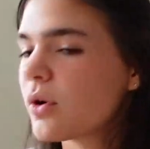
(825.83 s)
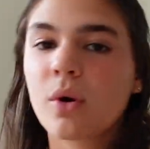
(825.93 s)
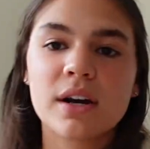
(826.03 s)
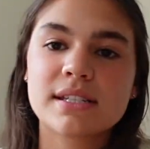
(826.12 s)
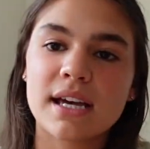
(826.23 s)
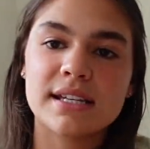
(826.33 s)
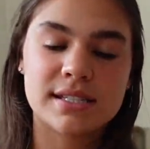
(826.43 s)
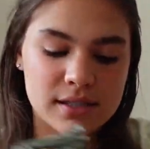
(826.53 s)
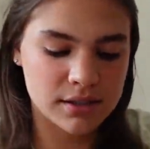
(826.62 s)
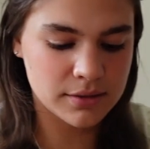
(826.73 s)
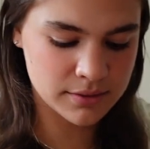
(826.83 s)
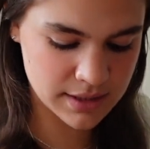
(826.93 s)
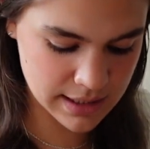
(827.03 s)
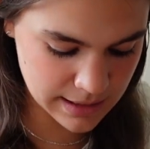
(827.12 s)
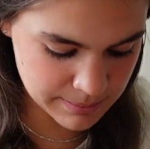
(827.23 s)
course, I still
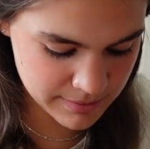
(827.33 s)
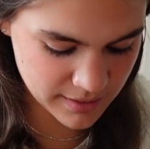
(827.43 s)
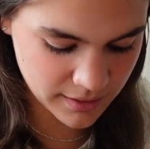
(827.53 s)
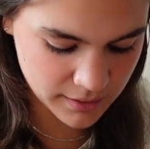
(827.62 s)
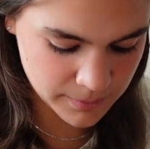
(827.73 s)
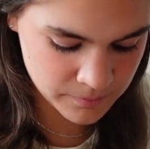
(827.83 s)
keep the